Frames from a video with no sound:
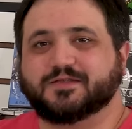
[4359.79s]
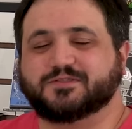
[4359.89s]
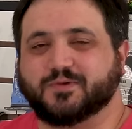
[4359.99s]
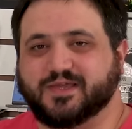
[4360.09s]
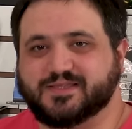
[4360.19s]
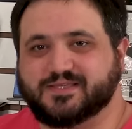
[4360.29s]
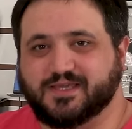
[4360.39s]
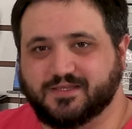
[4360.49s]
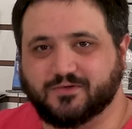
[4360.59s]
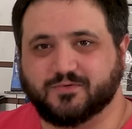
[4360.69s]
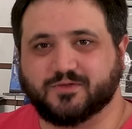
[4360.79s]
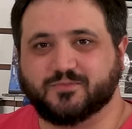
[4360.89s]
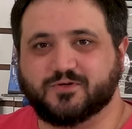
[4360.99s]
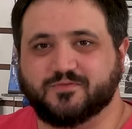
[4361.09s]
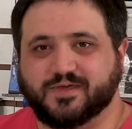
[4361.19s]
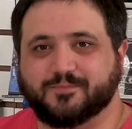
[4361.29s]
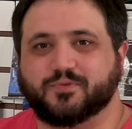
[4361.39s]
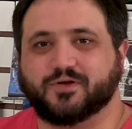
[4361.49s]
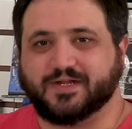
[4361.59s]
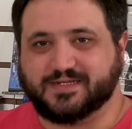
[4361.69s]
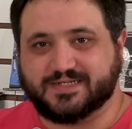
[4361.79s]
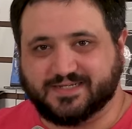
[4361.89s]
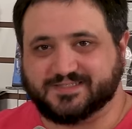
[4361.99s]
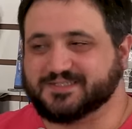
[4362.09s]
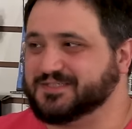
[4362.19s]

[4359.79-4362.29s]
To continue the movie, put in disc